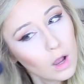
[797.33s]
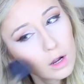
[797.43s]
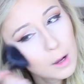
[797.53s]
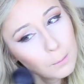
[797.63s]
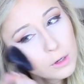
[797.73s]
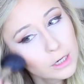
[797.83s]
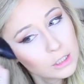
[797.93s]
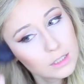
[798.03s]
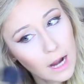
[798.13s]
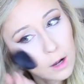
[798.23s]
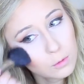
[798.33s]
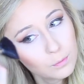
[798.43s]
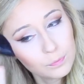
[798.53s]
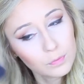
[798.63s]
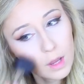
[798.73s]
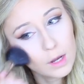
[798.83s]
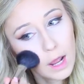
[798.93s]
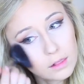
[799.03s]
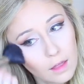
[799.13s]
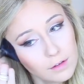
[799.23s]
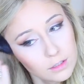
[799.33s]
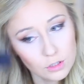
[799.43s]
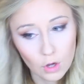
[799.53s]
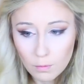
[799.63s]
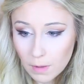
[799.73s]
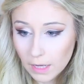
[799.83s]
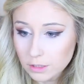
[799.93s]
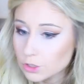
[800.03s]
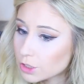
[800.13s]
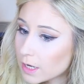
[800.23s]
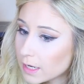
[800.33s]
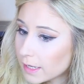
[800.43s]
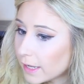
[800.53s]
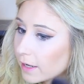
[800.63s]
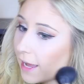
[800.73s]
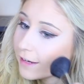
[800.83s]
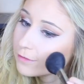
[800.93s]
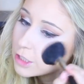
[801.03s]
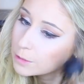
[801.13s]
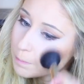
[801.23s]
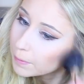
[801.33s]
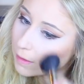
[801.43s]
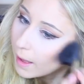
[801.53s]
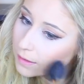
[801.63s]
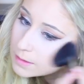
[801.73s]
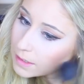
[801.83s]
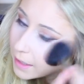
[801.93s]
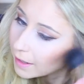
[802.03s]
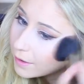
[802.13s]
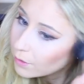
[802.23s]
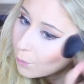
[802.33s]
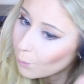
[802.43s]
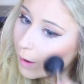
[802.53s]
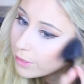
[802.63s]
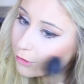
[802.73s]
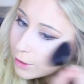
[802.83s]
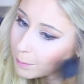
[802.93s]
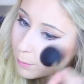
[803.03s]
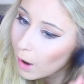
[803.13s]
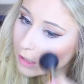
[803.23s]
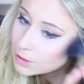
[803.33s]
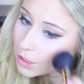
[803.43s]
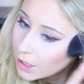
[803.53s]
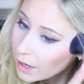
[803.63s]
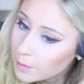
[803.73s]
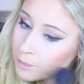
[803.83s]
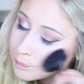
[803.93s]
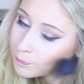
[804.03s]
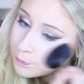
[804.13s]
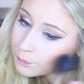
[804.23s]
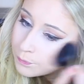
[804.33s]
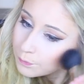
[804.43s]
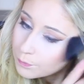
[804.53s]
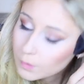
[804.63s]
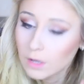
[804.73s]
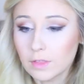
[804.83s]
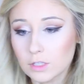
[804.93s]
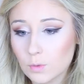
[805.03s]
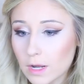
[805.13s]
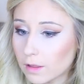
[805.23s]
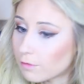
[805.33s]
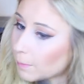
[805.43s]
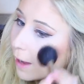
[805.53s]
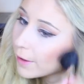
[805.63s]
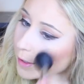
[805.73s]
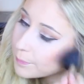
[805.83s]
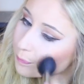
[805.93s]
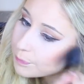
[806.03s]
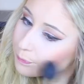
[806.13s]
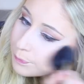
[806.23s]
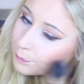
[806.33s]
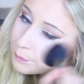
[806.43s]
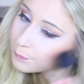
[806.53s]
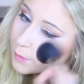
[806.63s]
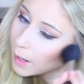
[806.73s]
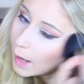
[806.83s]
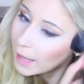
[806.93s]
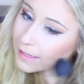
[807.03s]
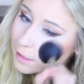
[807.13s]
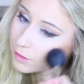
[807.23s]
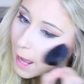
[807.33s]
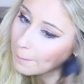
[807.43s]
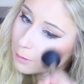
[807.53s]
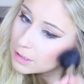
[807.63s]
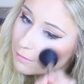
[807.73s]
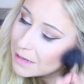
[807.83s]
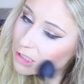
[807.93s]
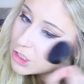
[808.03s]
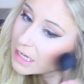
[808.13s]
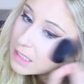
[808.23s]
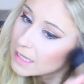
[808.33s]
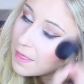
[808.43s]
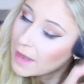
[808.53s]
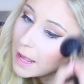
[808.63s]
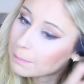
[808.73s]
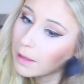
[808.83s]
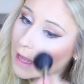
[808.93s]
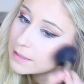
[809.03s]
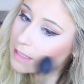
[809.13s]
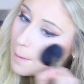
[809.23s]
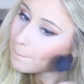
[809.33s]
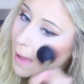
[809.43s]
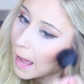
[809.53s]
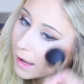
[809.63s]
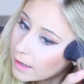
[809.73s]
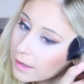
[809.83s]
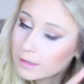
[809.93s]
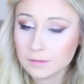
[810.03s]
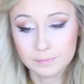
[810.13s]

a couple years now, and I love it so much. It kind of just blends in with your bronzer, and that's what I love about it. I get the apples of my cheeks, and then I blend back.